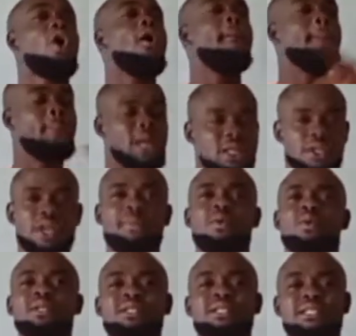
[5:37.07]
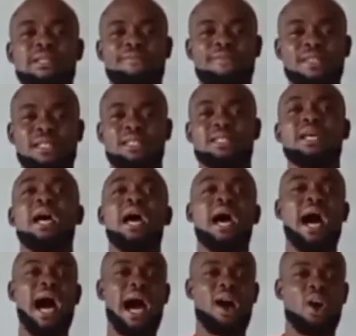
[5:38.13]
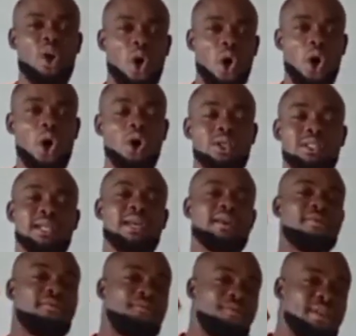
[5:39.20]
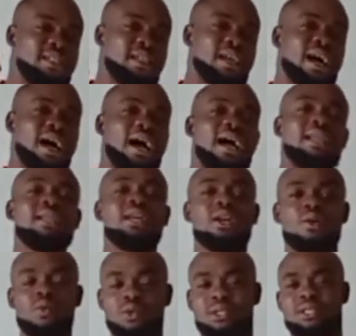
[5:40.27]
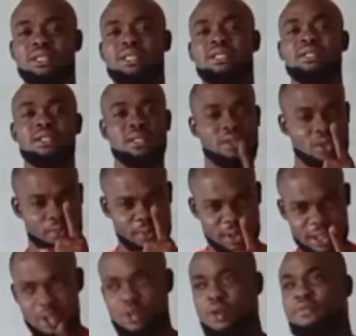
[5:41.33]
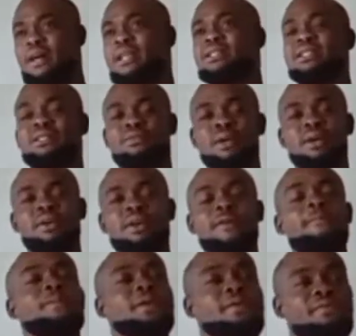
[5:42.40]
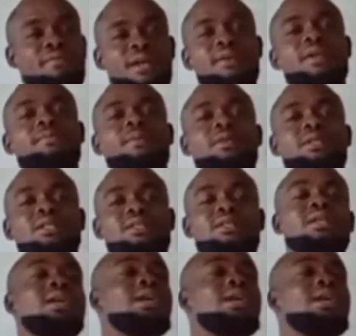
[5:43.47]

all measured quantities in physics are called physical quantities. So please take a look at that, it's very, very important.